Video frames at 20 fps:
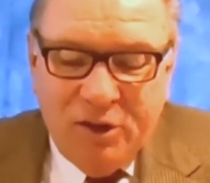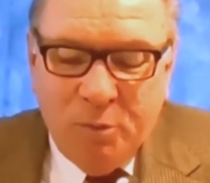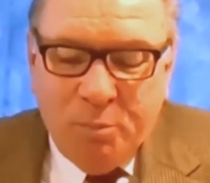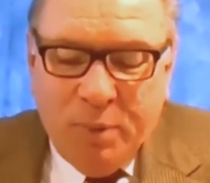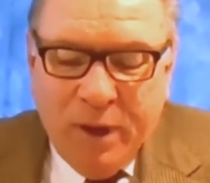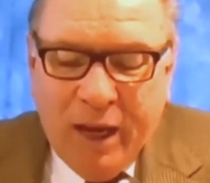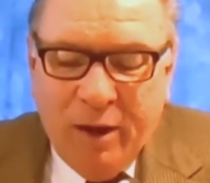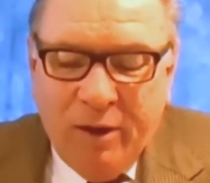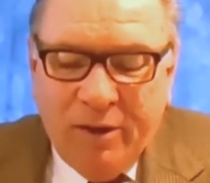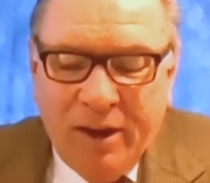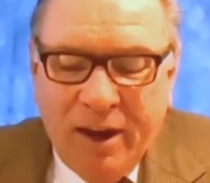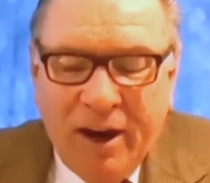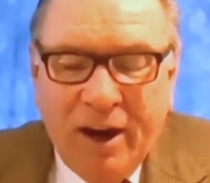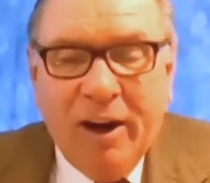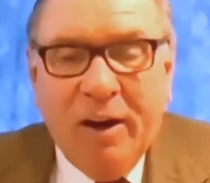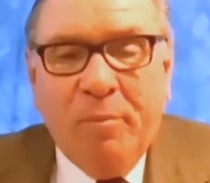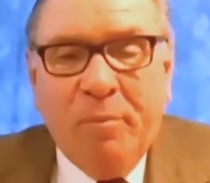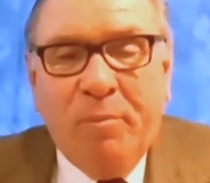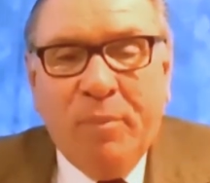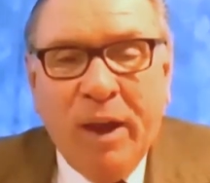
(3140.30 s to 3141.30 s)
to be
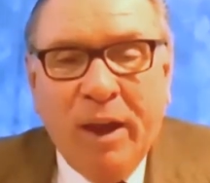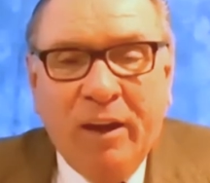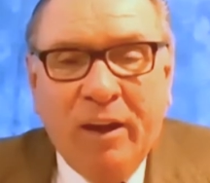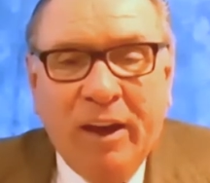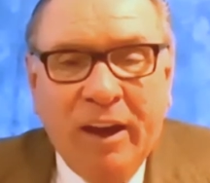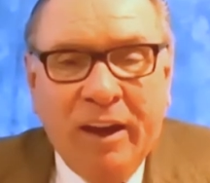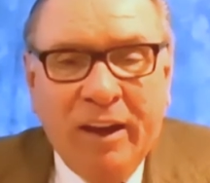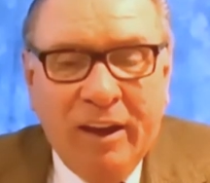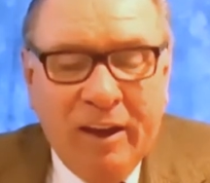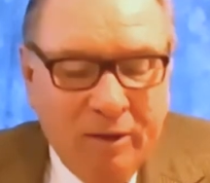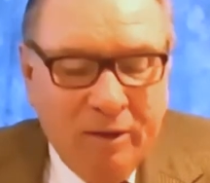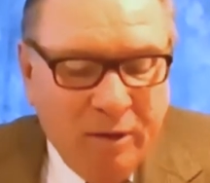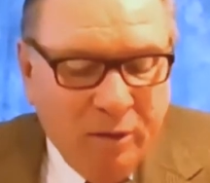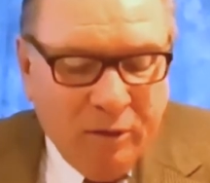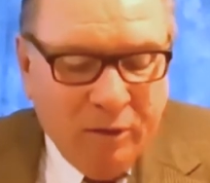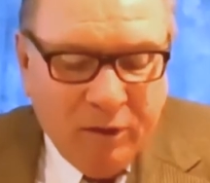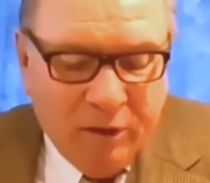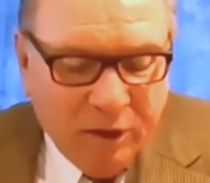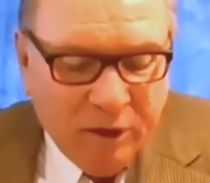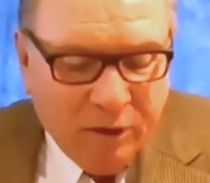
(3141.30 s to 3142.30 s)
there, uh, uh, uh,
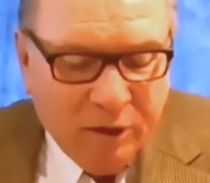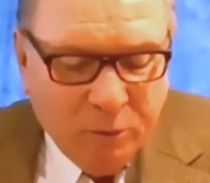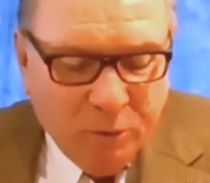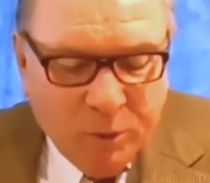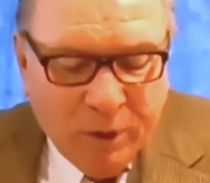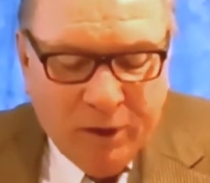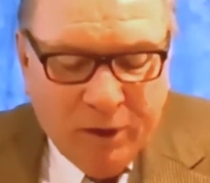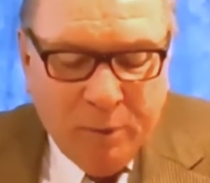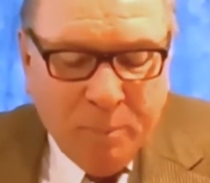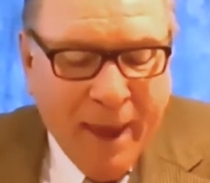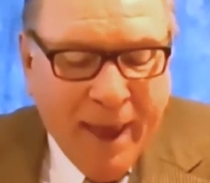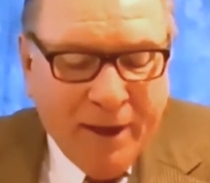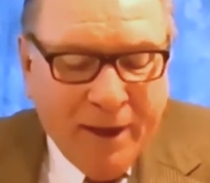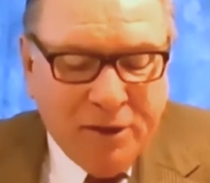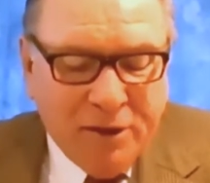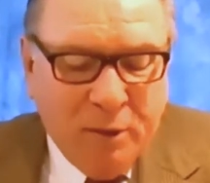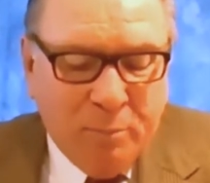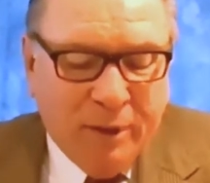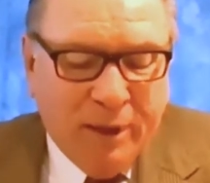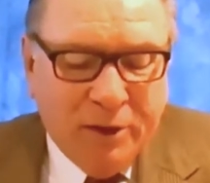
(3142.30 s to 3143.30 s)
get rid of the
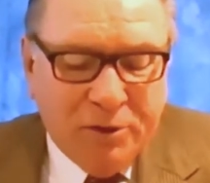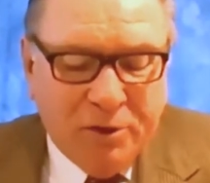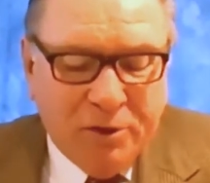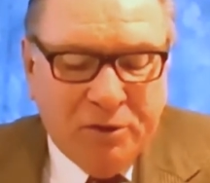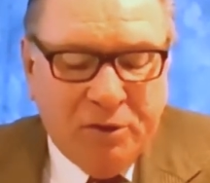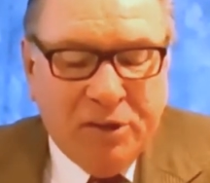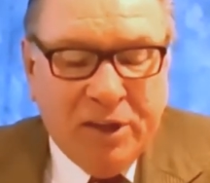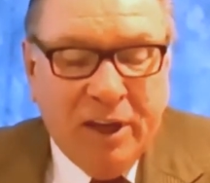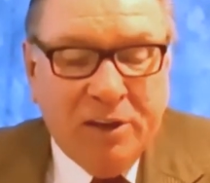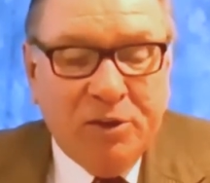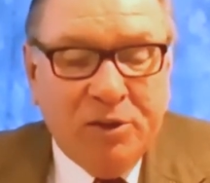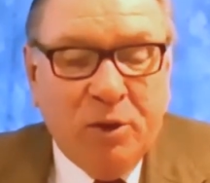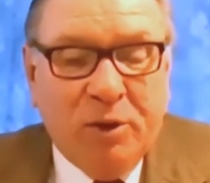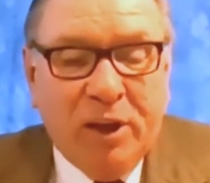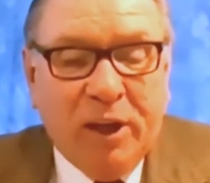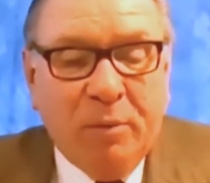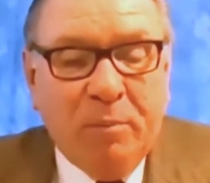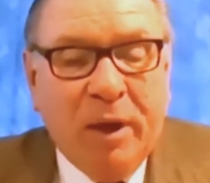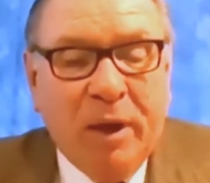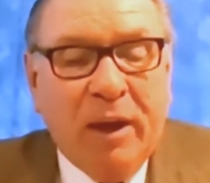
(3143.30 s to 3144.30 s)
passing pleasure of the sin
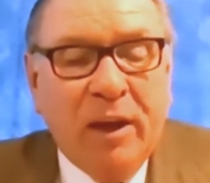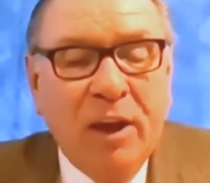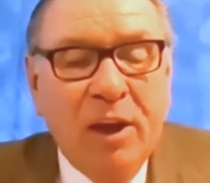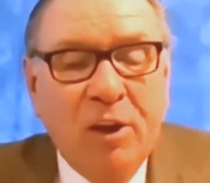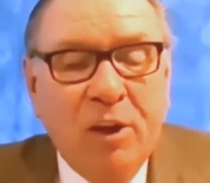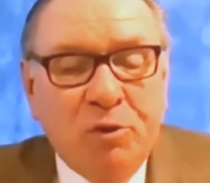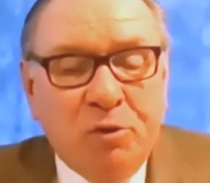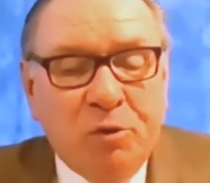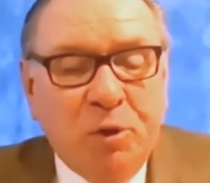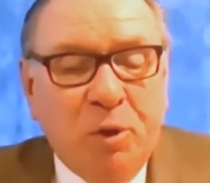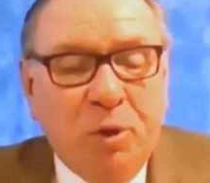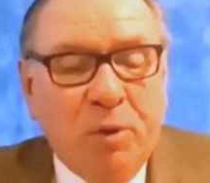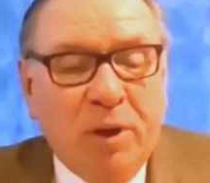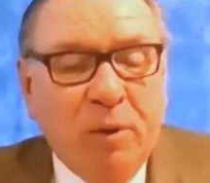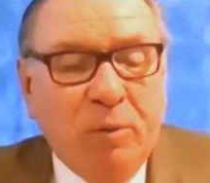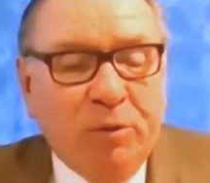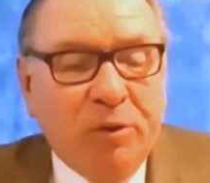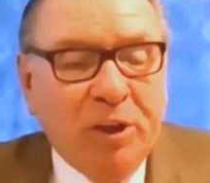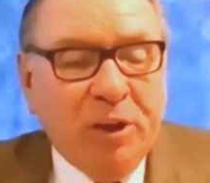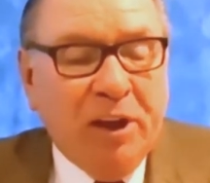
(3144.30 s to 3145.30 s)
so that he could be
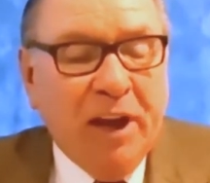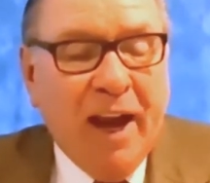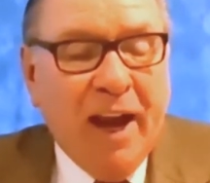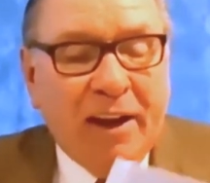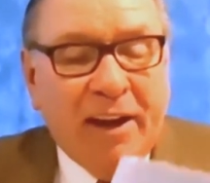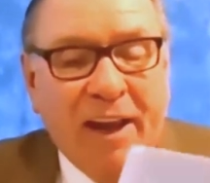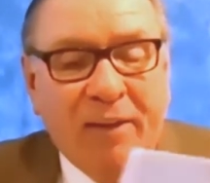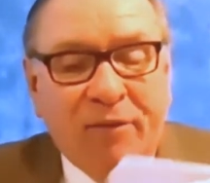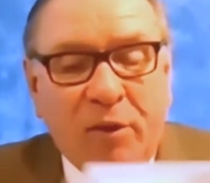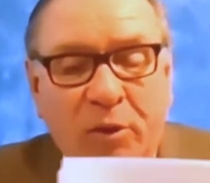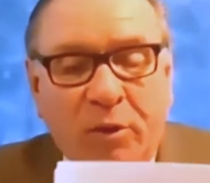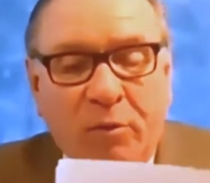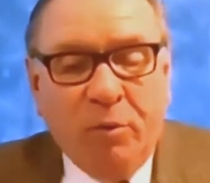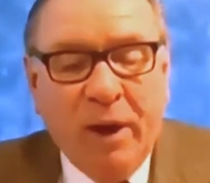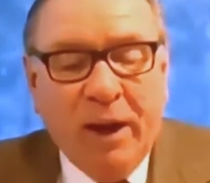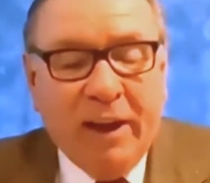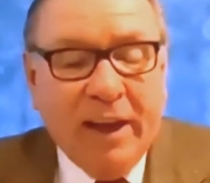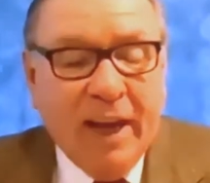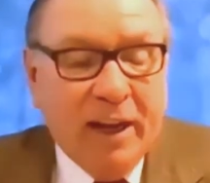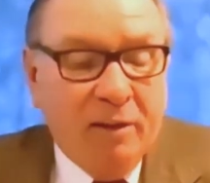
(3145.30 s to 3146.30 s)
true to God and have the
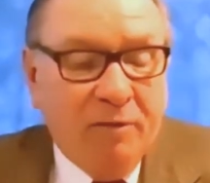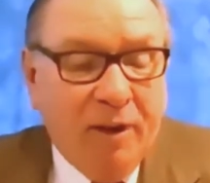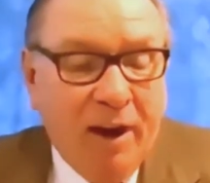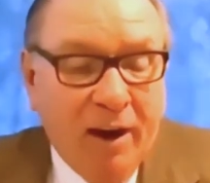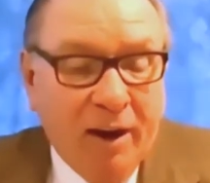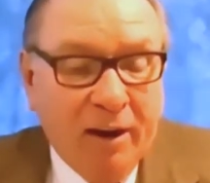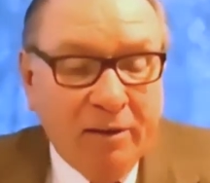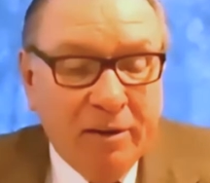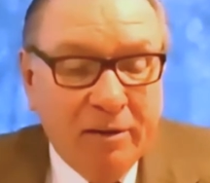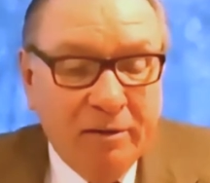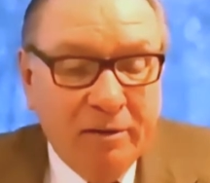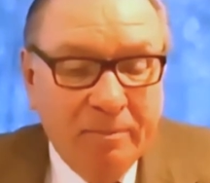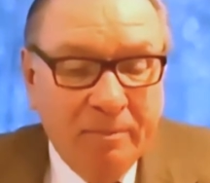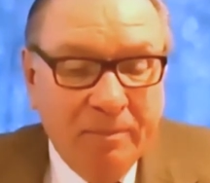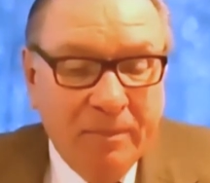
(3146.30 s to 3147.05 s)
right kind of heart.